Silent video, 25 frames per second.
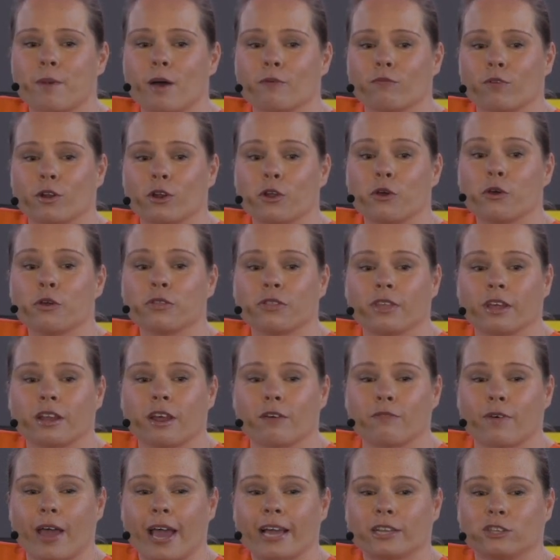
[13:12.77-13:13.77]
I've learned that
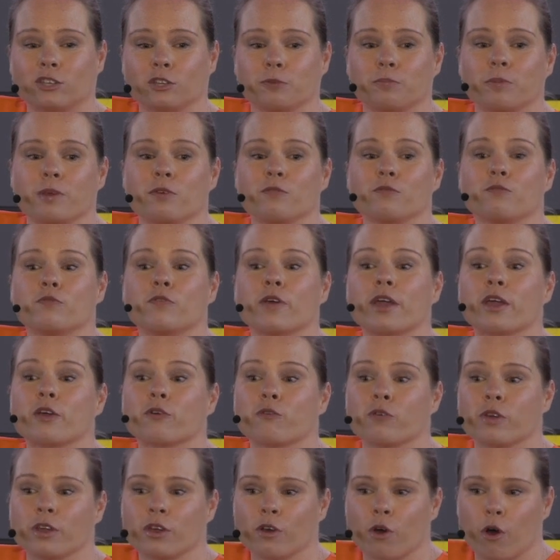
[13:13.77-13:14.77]
I've had to be
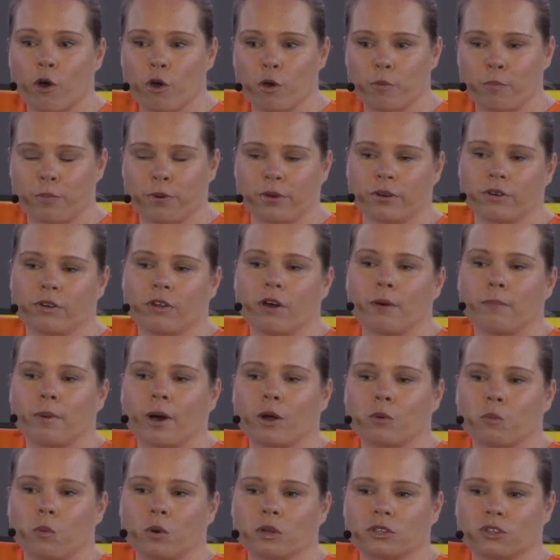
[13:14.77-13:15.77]
very open
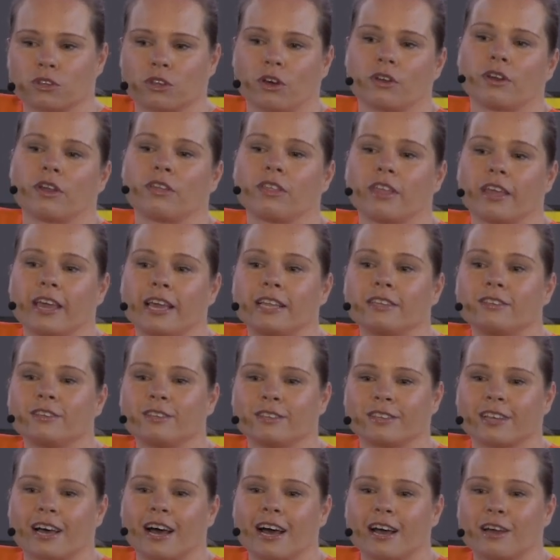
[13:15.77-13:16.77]
about what's on in the
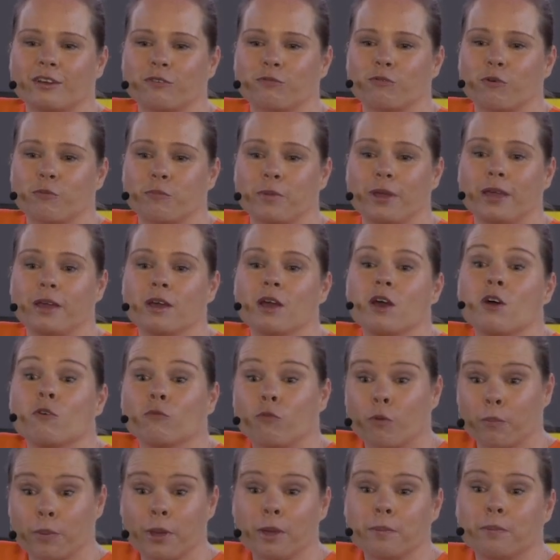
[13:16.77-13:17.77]
inside for
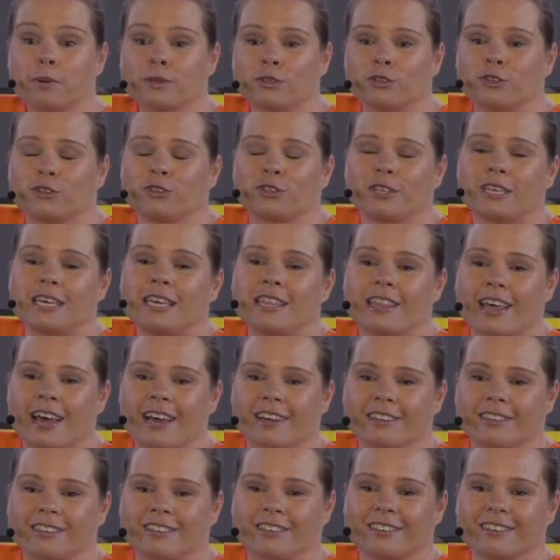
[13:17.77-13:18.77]
people to see
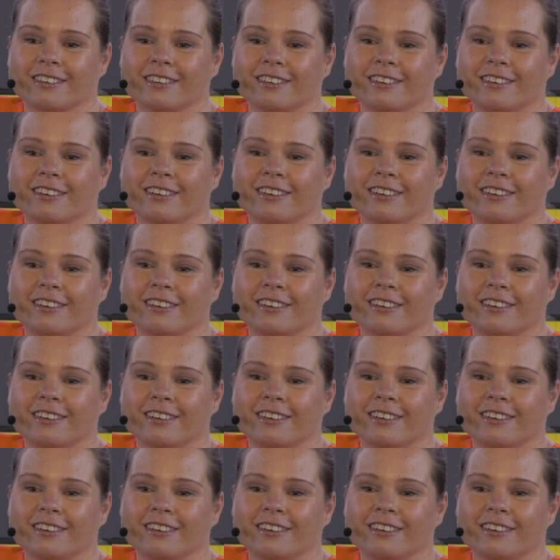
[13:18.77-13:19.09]
that.